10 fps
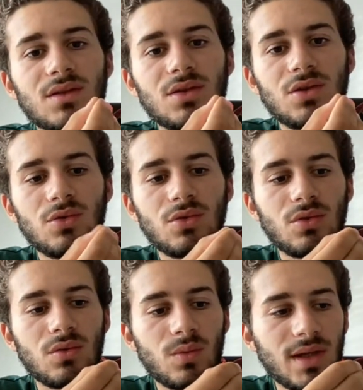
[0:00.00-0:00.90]

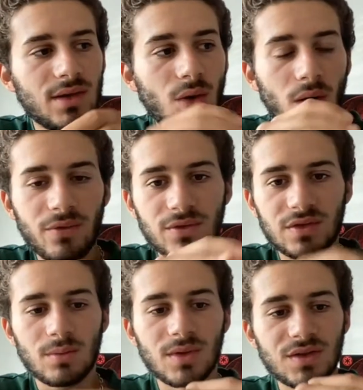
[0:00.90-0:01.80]
you offer
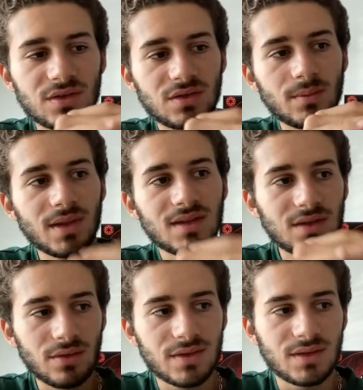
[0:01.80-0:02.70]
so many
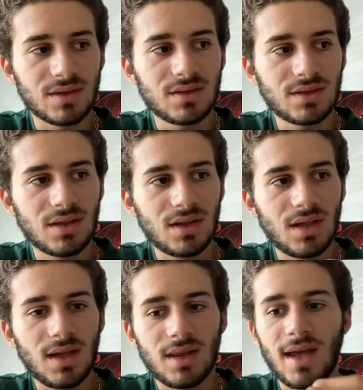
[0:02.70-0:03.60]
services
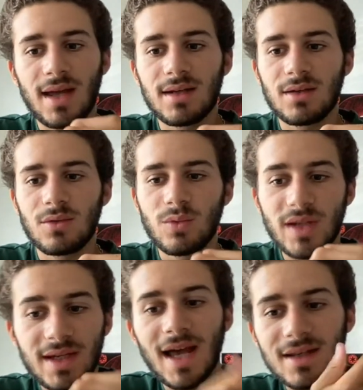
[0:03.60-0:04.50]
that we
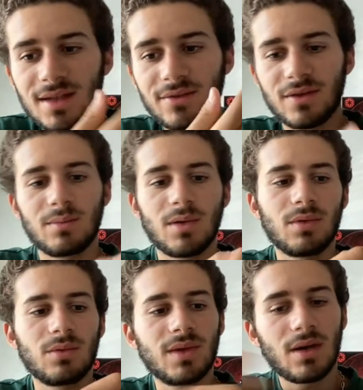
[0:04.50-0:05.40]
can live in a
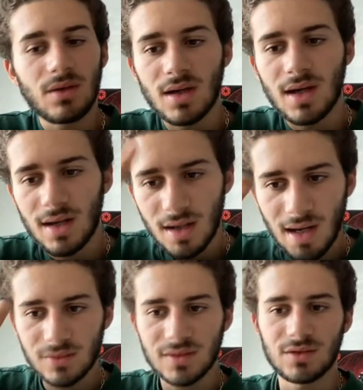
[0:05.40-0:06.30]
bubble without
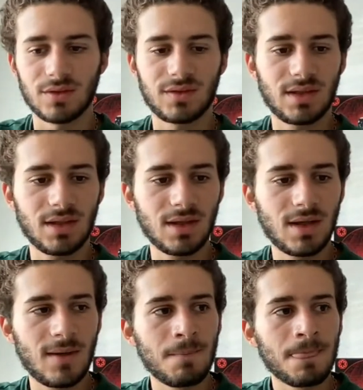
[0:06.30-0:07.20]
outsourcing,
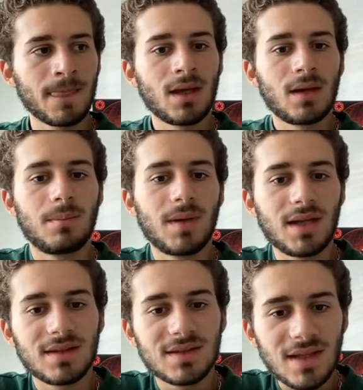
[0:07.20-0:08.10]
but
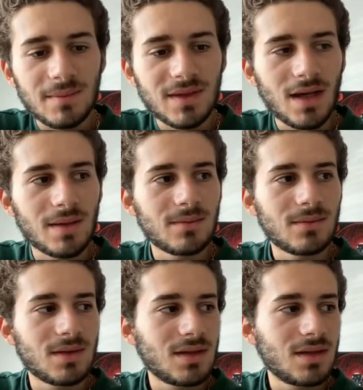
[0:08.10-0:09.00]
at the same time
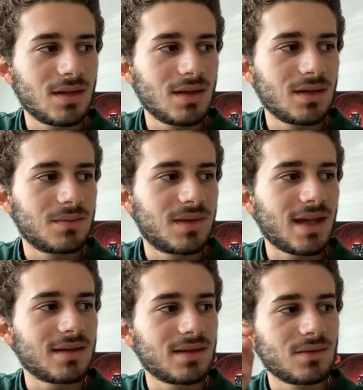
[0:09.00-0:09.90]

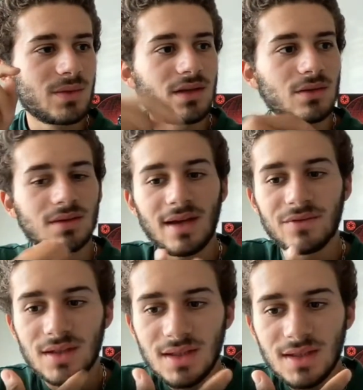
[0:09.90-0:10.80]
that we don't have
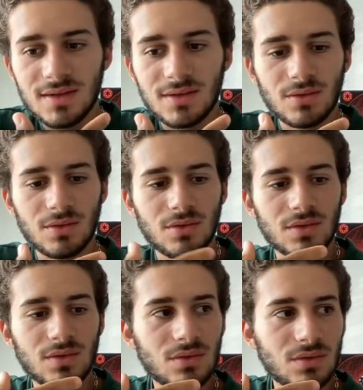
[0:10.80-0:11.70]
the need
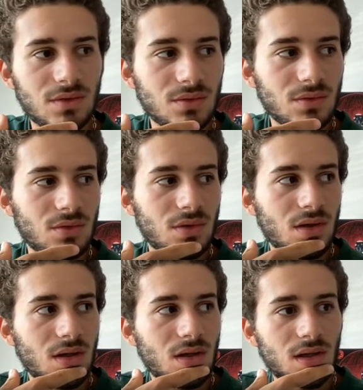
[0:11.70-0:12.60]
to
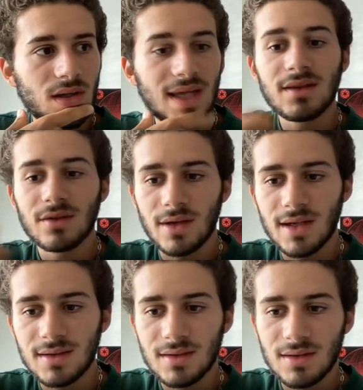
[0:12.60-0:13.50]

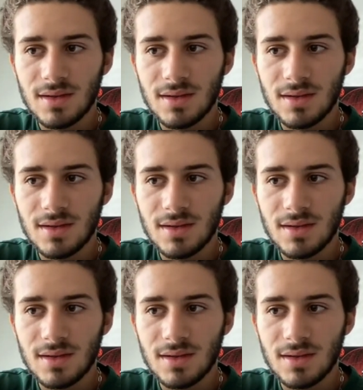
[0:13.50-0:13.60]
integrate